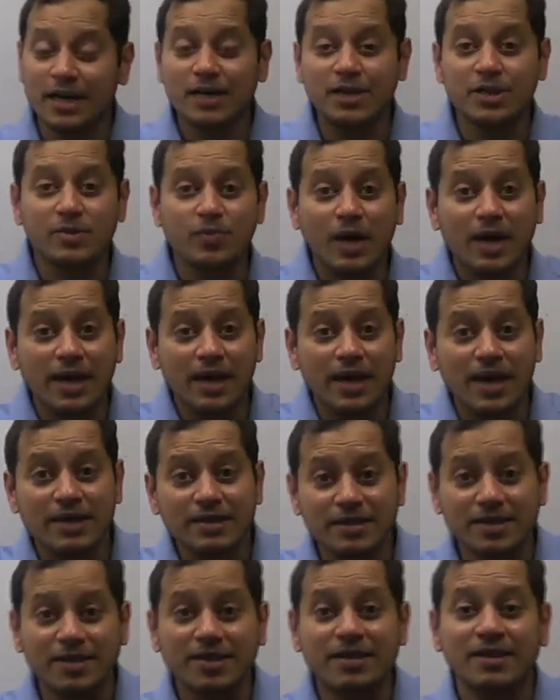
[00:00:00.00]
That is why I
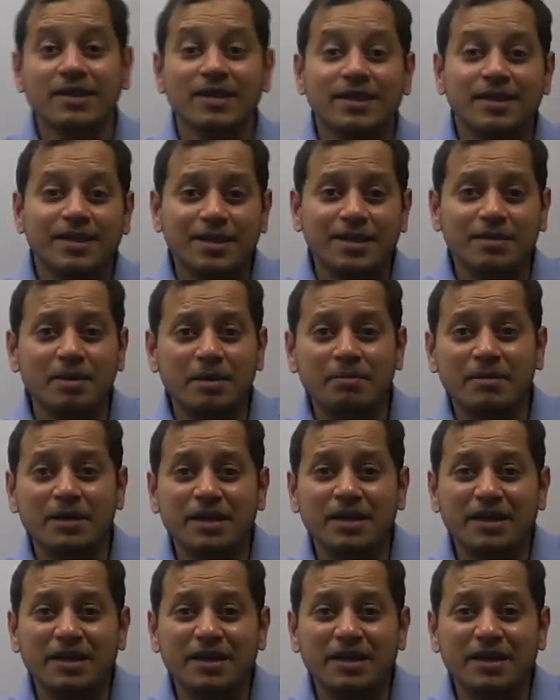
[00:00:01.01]
said, remember